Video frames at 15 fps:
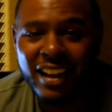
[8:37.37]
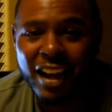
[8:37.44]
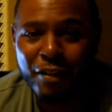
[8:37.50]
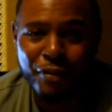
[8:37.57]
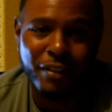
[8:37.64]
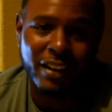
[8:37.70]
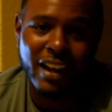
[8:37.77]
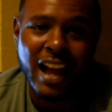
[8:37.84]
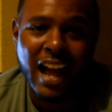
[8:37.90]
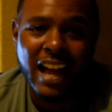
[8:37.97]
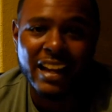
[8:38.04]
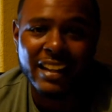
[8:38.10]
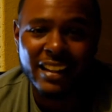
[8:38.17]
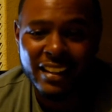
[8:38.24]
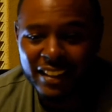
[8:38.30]
I
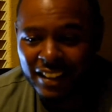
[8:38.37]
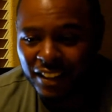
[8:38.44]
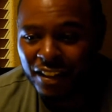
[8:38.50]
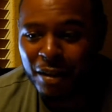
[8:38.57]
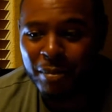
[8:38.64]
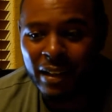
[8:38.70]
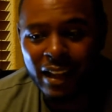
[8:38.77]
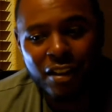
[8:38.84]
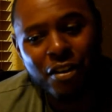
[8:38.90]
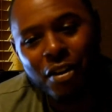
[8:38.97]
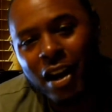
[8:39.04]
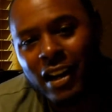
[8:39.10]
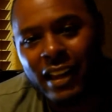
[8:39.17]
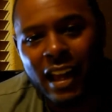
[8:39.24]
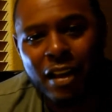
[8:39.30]
forgot. You know, I'd be like,
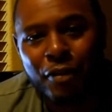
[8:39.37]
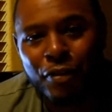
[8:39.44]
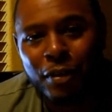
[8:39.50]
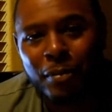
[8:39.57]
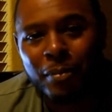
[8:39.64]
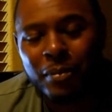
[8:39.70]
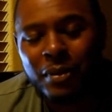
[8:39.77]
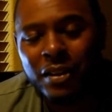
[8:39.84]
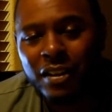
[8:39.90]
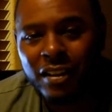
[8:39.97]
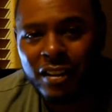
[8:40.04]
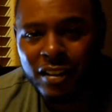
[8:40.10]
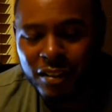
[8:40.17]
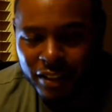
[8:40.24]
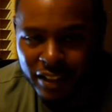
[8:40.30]
oh, I came from
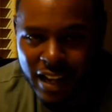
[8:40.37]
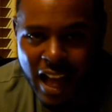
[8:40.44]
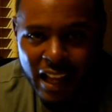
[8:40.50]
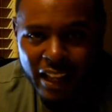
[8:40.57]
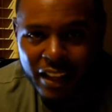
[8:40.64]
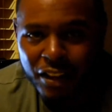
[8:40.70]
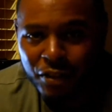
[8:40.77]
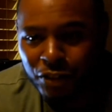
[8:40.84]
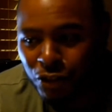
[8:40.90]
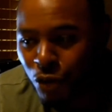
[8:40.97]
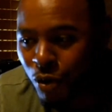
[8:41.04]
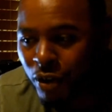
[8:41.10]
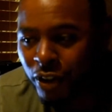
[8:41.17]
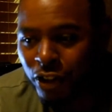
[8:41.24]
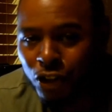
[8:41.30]
knocking
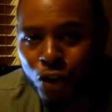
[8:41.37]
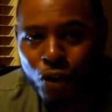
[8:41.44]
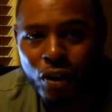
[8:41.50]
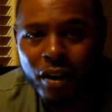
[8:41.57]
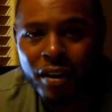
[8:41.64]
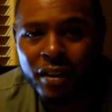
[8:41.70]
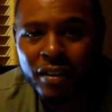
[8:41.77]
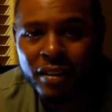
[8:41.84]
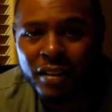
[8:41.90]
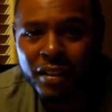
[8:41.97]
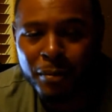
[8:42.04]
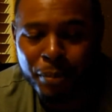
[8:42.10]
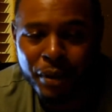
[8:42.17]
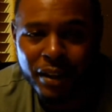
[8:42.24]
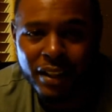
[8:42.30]
door to door,
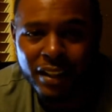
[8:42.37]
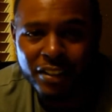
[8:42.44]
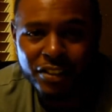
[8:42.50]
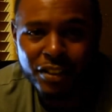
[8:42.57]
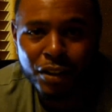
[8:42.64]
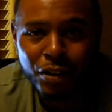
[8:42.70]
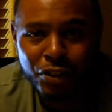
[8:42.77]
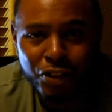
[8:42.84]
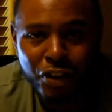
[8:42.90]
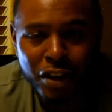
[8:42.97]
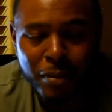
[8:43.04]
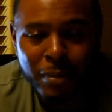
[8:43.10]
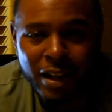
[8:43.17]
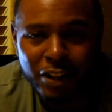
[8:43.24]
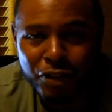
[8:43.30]
putting a 0 turn
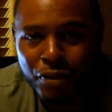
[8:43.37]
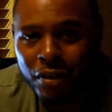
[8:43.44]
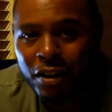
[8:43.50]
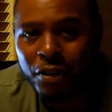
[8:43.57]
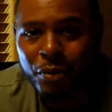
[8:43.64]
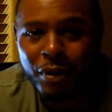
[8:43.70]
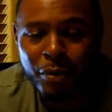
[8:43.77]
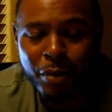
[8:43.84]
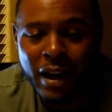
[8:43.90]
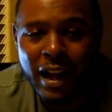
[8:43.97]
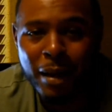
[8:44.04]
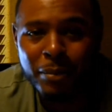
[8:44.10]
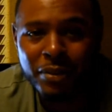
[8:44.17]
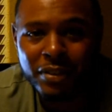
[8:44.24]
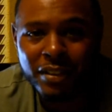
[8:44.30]
in my trunk with
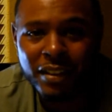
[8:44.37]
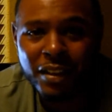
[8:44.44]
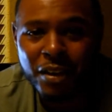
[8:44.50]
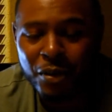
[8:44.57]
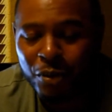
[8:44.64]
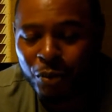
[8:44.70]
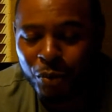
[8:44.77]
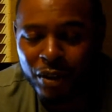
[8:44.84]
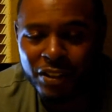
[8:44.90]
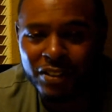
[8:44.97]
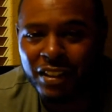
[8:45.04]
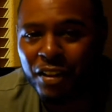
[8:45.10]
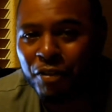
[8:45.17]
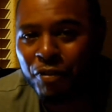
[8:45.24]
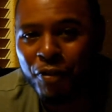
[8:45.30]
ramps,
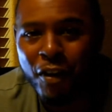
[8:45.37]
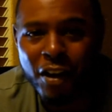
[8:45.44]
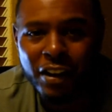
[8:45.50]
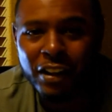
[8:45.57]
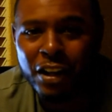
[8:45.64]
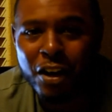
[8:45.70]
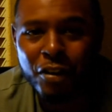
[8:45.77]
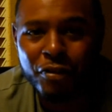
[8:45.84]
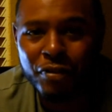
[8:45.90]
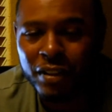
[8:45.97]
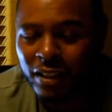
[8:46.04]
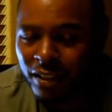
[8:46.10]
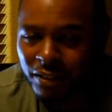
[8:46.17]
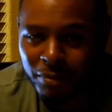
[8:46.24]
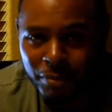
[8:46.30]
risking falling off of
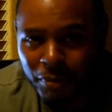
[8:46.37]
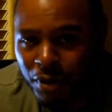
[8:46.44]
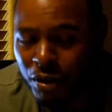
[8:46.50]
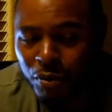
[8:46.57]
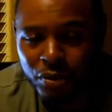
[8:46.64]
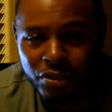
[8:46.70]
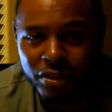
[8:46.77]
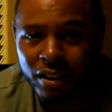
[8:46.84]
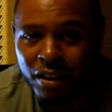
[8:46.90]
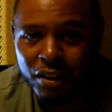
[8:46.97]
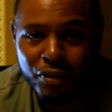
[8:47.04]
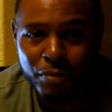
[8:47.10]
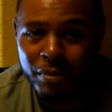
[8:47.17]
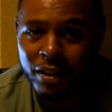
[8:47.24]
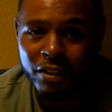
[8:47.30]
it because, whoa, it was
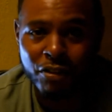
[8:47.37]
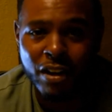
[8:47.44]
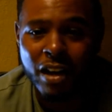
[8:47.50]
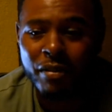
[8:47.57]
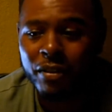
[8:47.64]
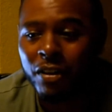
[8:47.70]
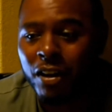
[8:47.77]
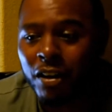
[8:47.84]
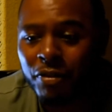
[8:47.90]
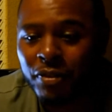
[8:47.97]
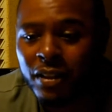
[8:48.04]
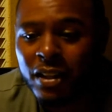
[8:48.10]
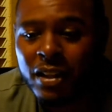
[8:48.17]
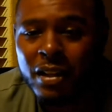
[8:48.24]
scary for me to drive it off.